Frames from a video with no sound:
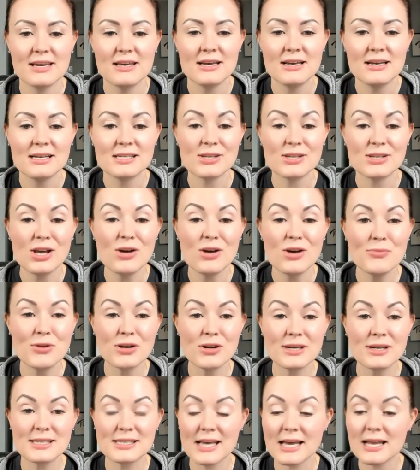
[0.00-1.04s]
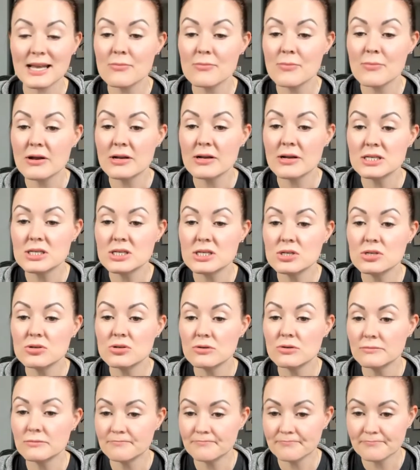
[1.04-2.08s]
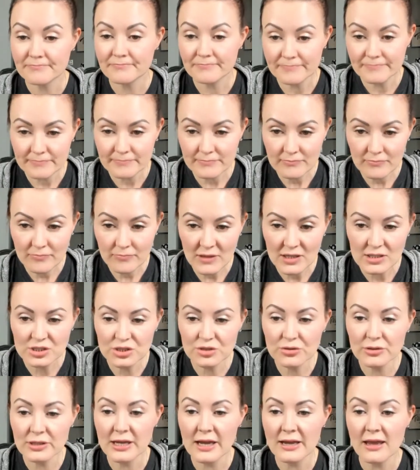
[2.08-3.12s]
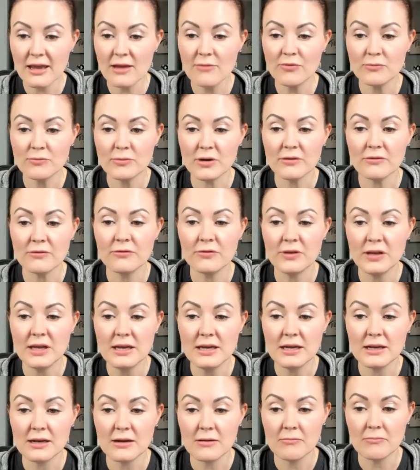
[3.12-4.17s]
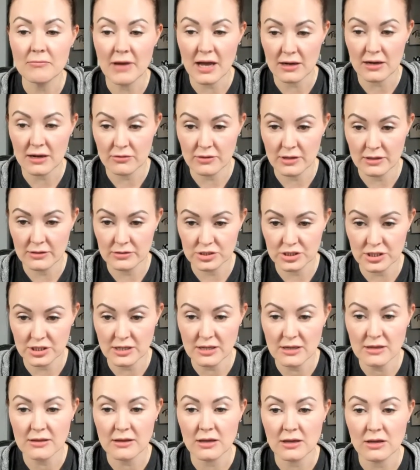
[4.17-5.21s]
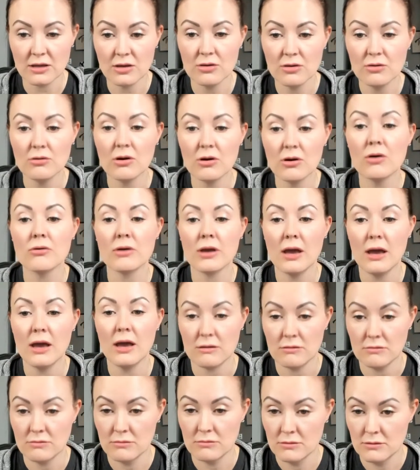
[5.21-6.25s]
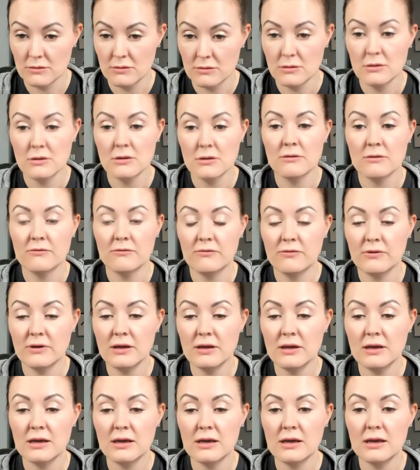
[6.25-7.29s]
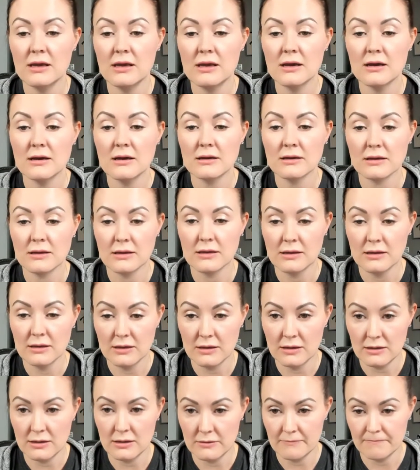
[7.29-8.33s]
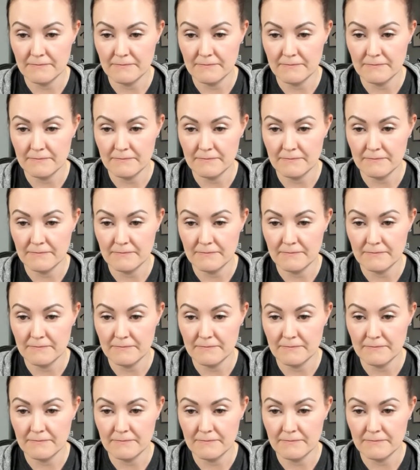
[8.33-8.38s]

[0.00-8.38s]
So I hope you're excited about it too. Julie, I came from a vegan background. Jenny, thank you. Okay. Vegan.